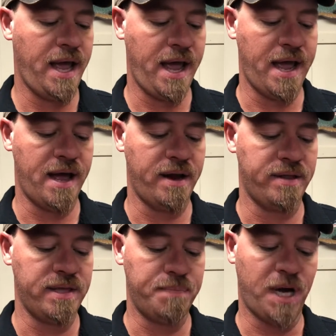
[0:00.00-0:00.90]

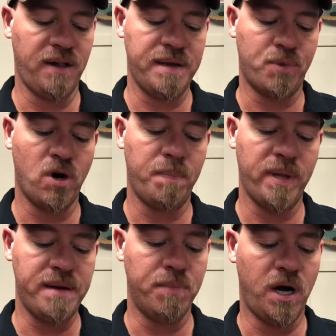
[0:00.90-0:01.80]
and the
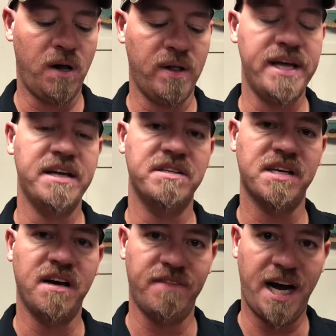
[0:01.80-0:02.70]
polypropylene ball is
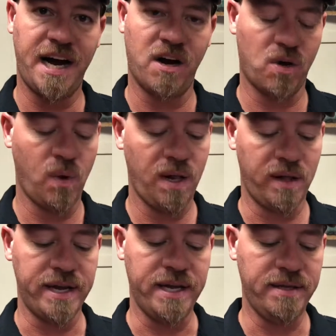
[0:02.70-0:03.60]
of higher
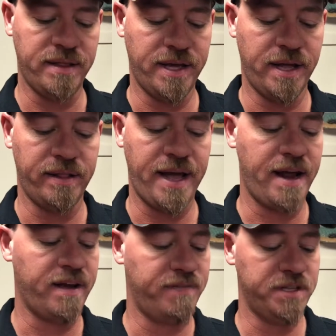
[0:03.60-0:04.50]
quality than
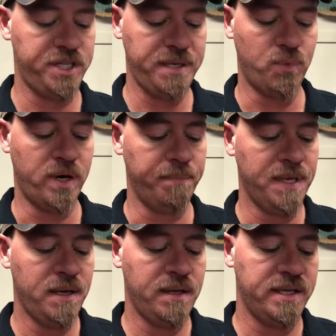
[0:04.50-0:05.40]
that of the cheap one.
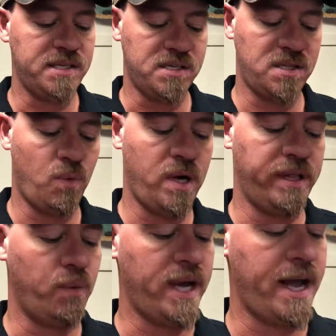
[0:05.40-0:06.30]
This is the one
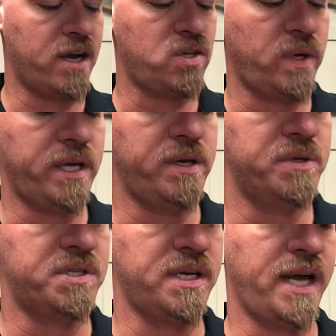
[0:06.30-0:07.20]
that we actually
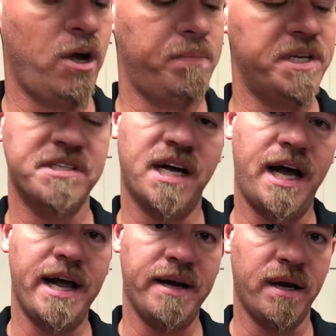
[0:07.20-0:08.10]
use to help
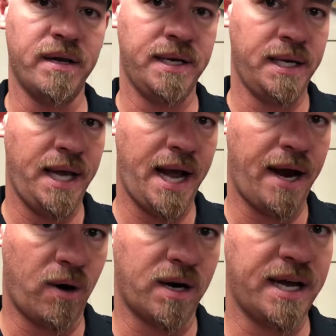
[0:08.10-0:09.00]
design
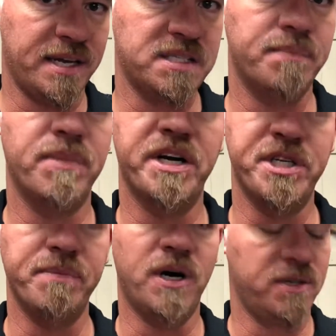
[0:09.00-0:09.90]
our custom
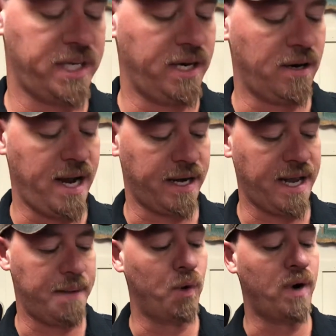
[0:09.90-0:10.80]
bungee balls here at
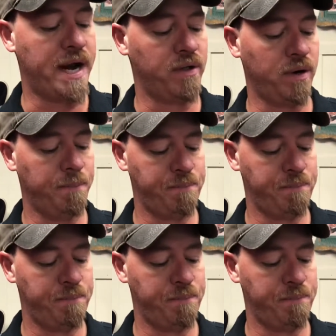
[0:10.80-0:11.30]
Cable Wrangler.